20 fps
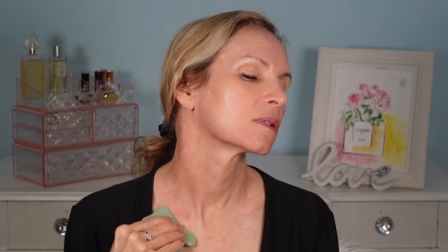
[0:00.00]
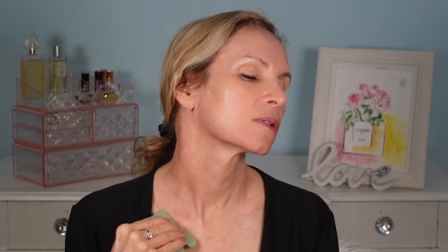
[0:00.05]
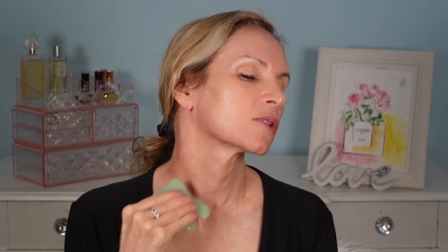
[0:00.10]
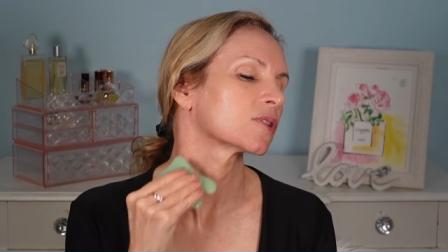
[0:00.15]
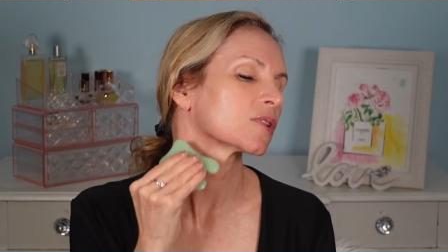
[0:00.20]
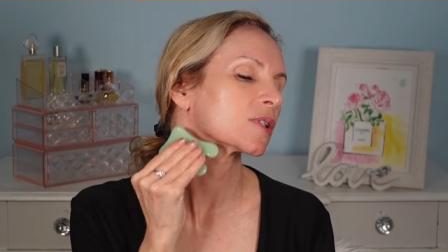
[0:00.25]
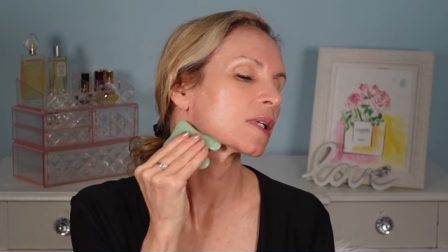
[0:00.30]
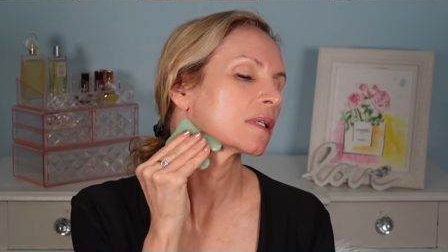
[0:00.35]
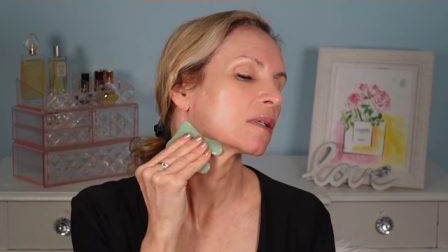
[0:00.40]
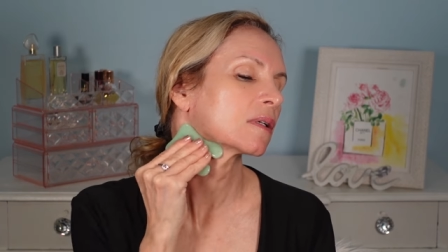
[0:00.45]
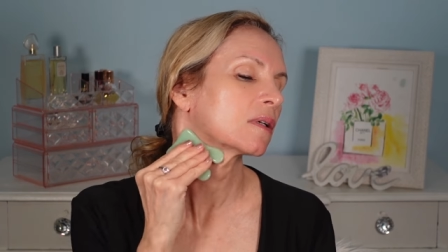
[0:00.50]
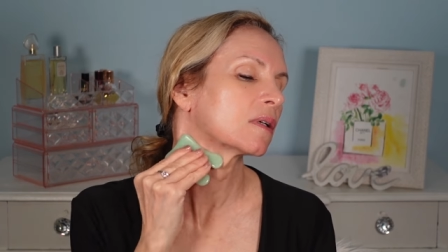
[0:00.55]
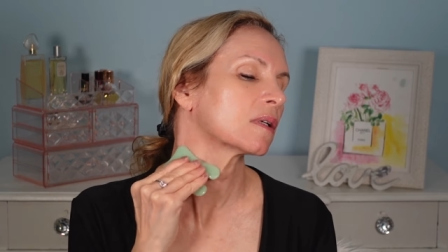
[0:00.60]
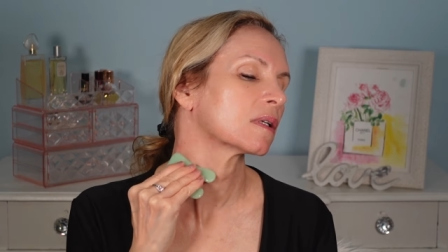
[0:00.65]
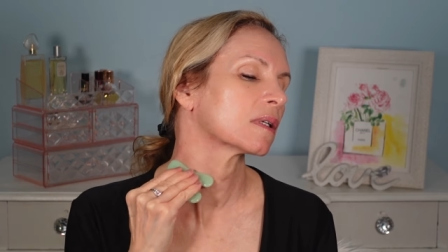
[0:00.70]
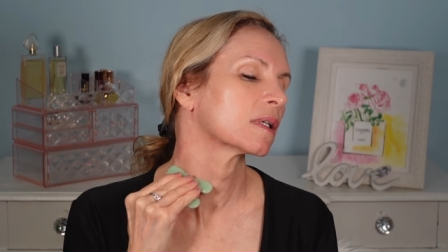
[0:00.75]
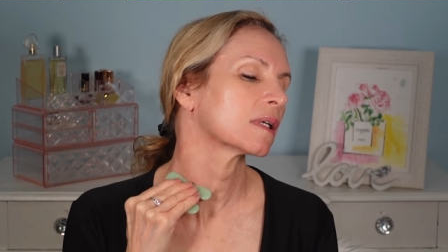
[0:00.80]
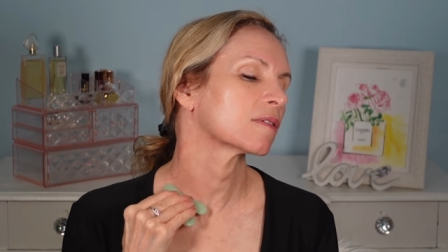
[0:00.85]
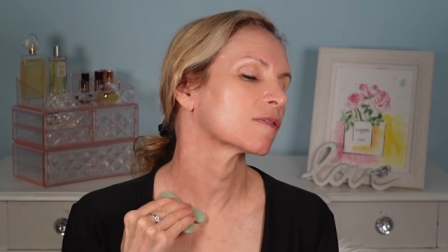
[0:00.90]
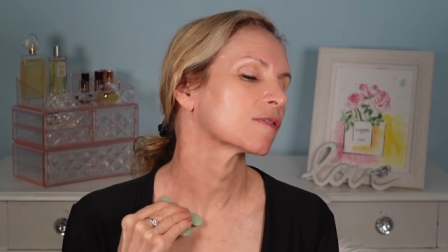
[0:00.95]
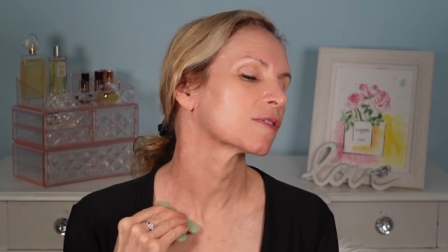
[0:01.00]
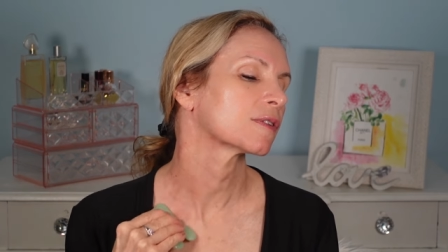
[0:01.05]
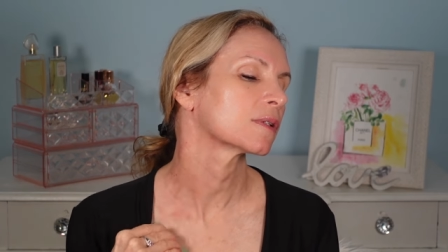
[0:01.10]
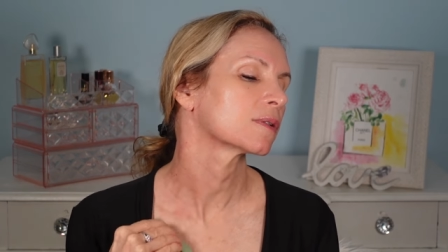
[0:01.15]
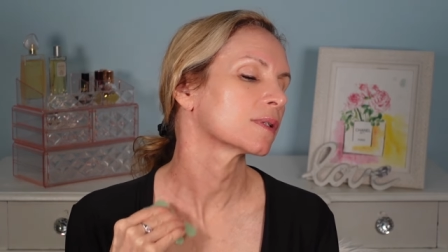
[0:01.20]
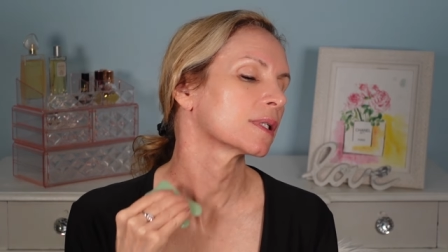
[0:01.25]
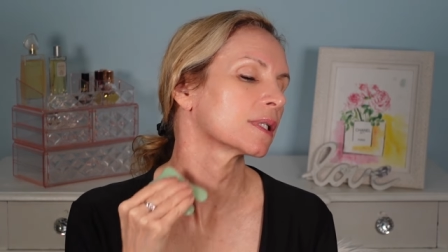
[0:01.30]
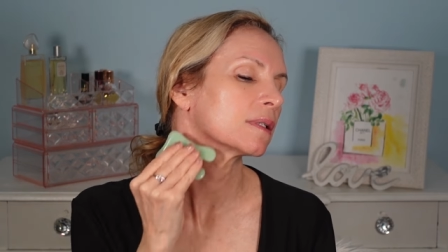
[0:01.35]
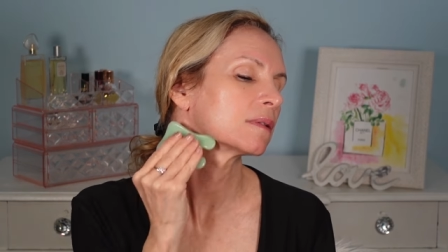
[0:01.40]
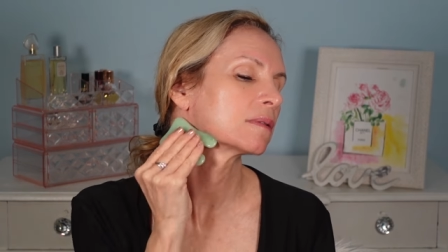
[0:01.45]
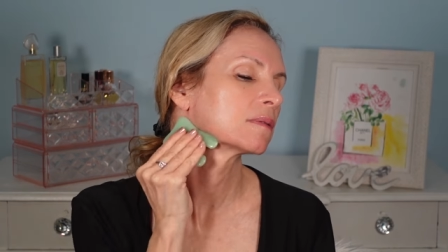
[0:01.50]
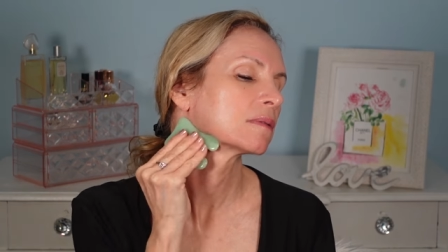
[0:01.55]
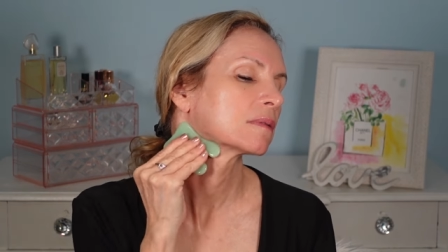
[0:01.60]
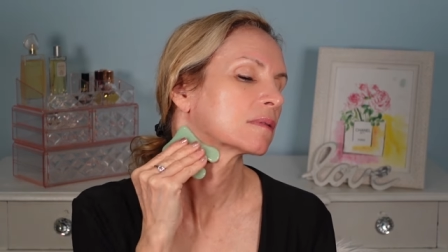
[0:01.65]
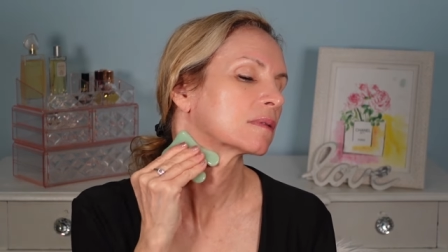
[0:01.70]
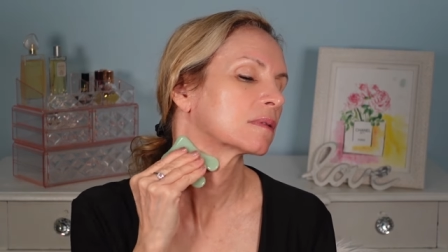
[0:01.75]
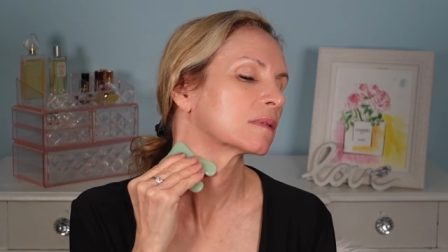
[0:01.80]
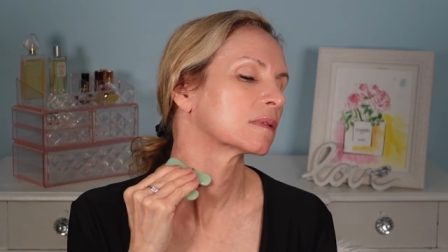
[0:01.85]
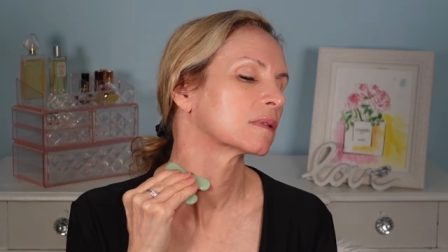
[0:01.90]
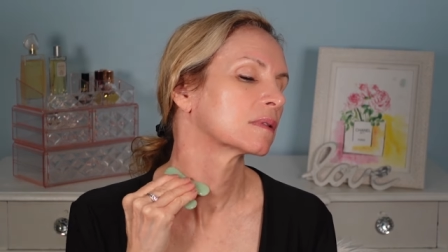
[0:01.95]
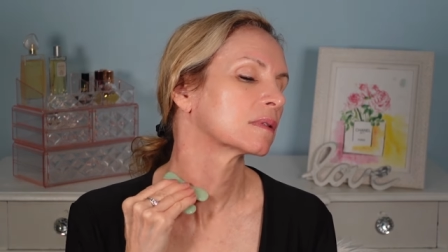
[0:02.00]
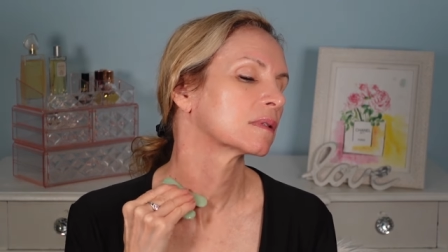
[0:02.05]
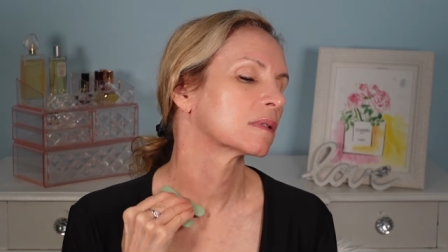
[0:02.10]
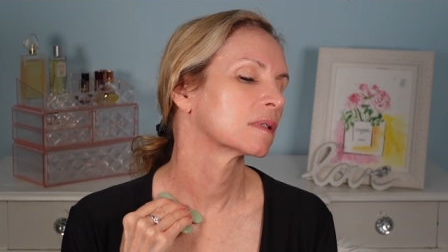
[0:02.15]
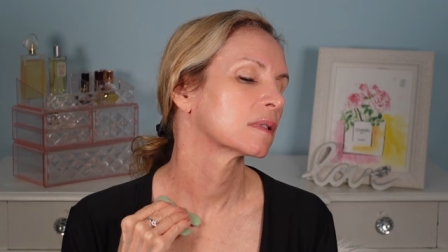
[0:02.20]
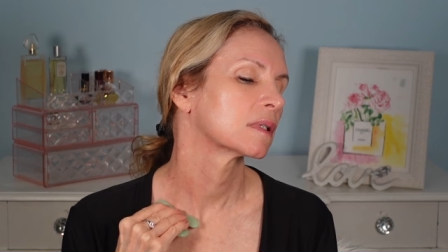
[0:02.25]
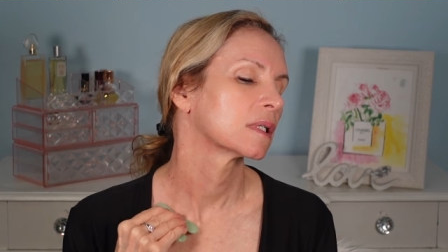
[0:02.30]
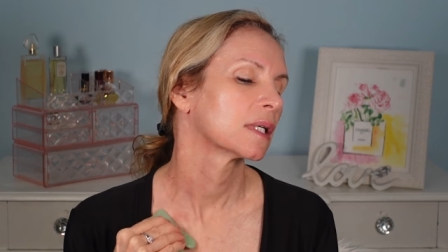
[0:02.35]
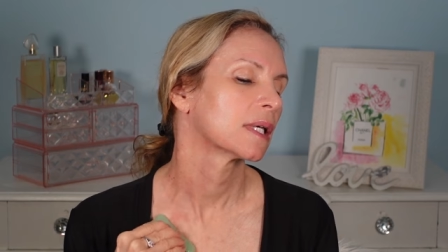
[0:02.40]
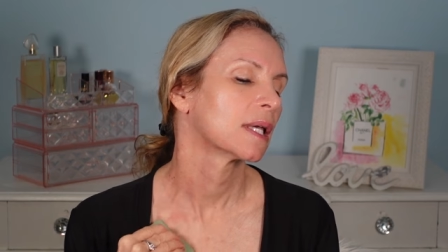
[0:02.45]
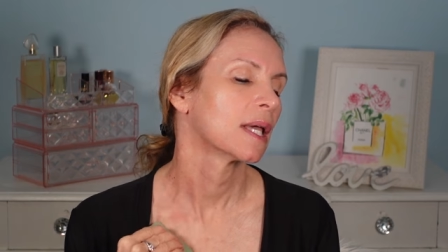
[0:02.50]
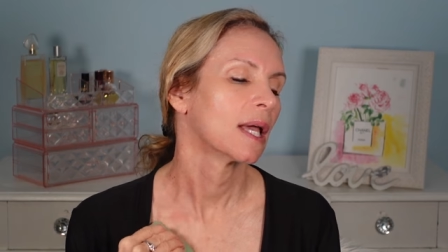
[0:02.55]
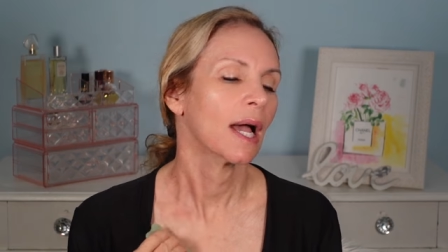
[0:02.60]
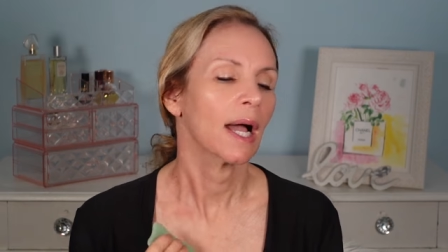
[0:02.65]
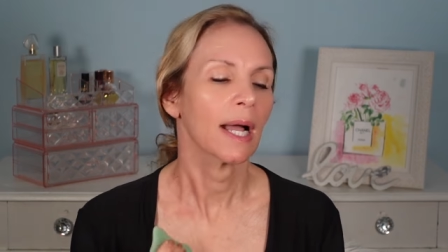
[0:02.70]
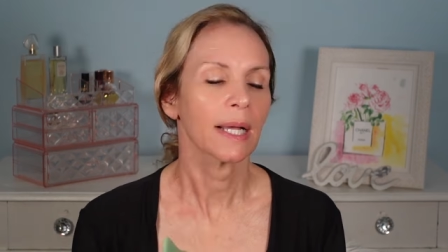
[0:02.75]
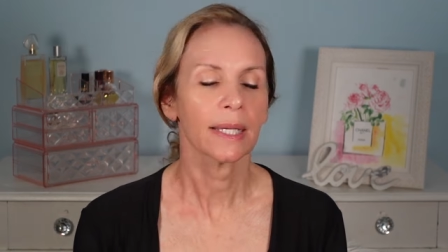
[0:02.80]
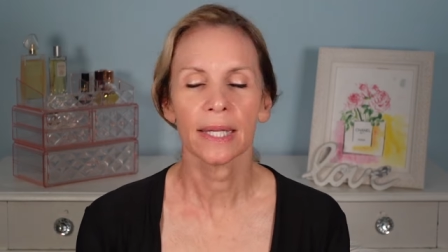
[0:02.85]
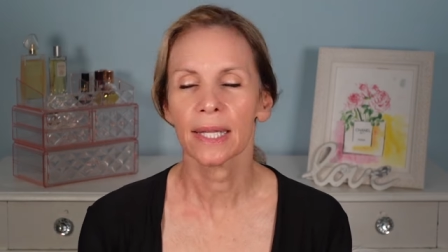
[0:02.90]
Just get all that fluid. I